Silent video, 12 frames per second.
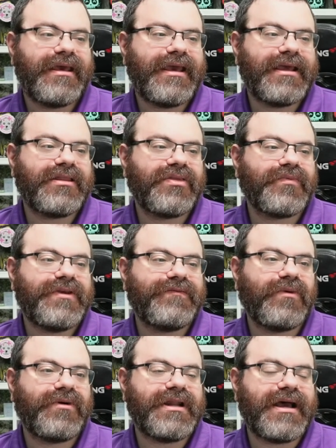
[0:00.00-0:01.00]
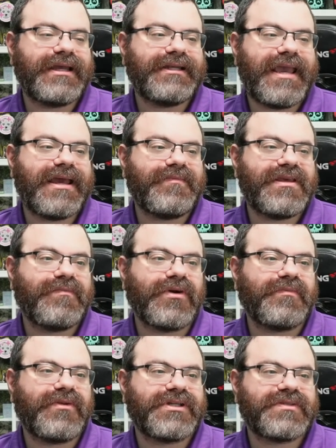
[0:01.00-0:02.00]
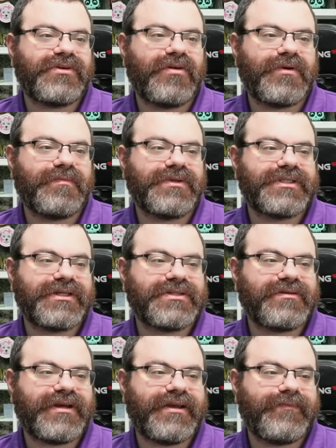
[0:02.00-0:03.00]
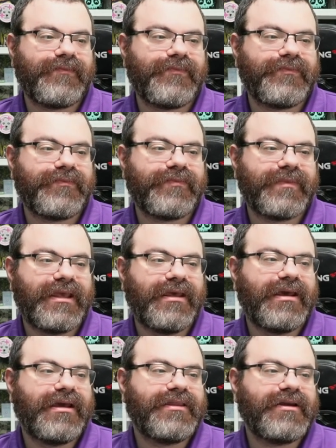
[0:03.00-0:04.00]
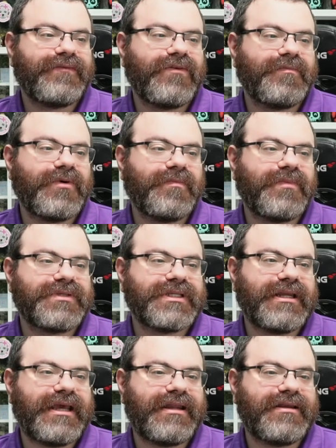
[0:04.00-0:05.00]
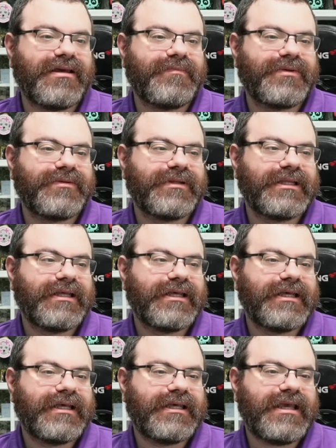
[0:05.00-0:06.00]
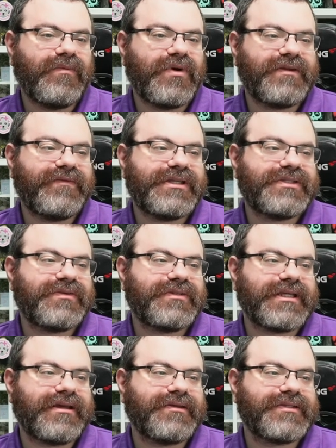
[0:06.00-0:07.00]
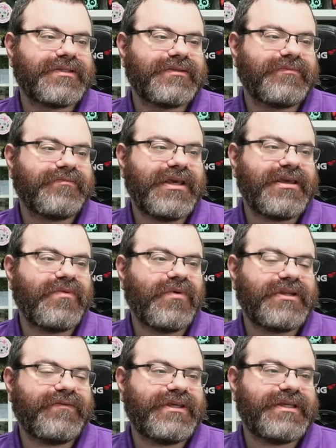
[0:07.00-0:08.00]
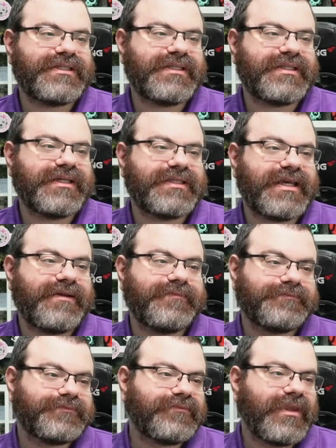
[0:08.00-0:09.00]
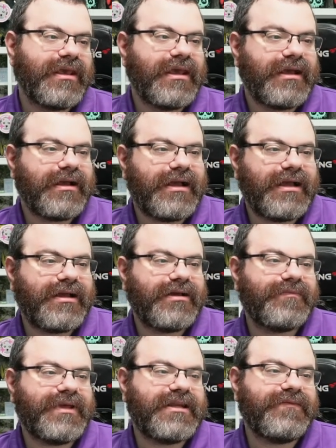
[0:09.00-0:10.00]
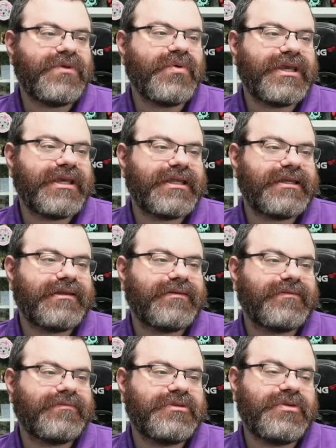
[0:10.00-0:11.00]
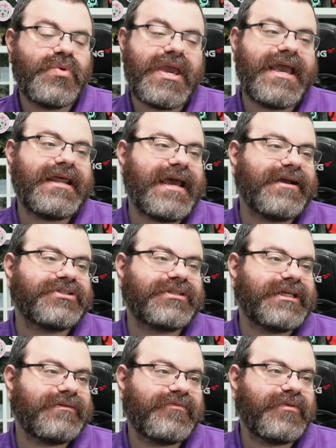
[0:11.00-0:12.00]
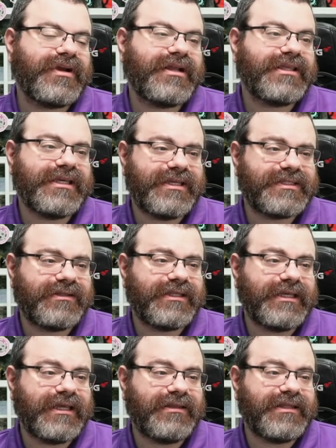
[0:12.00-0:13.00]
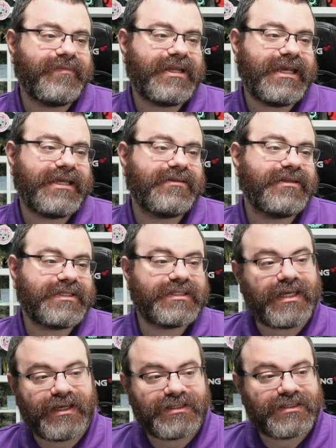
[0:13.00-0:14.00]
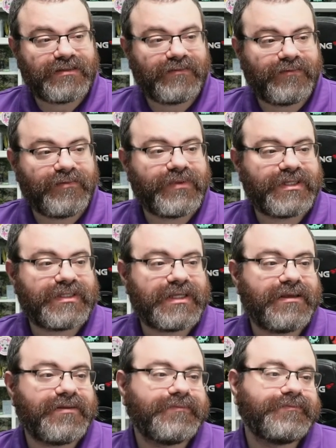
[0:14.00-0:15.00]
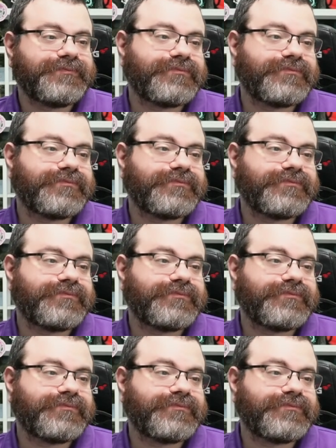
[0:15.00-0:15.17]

and three, four, nine can't be purple because we know purple's six or eight. Therefore, purple is going to end up in one of these two cells, making one of these a six, eight. Um, and if you can, you can actually fairly easily eliminate the six from this cell